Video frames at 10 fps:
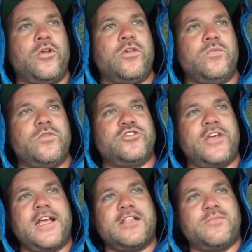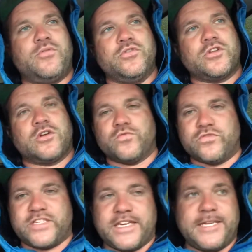once you get the pools on a
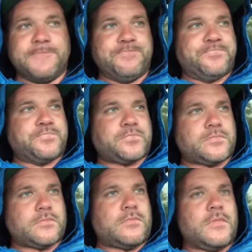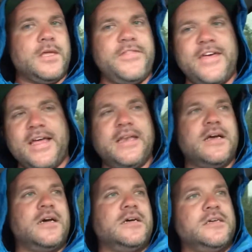routine, then
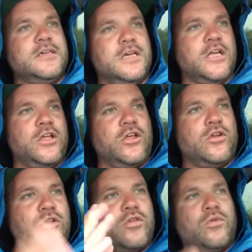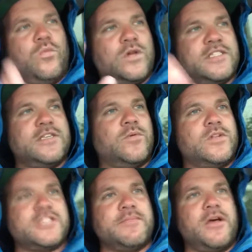you once
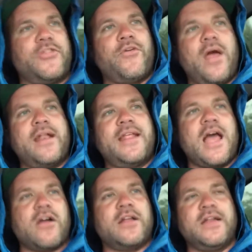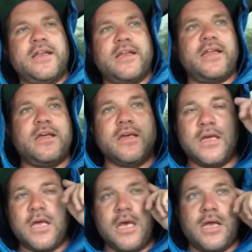a month you're adding the alkalinity,
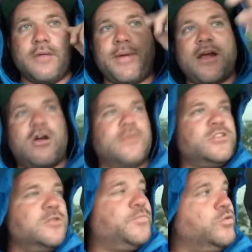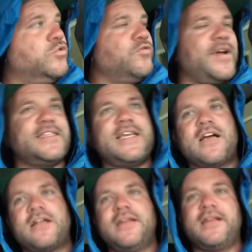the bicarb to the pool to raise the
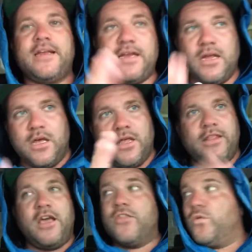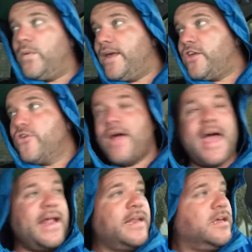alkalinity. The other week you're
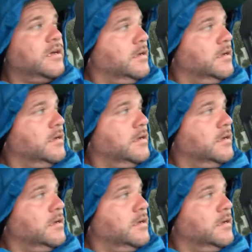adding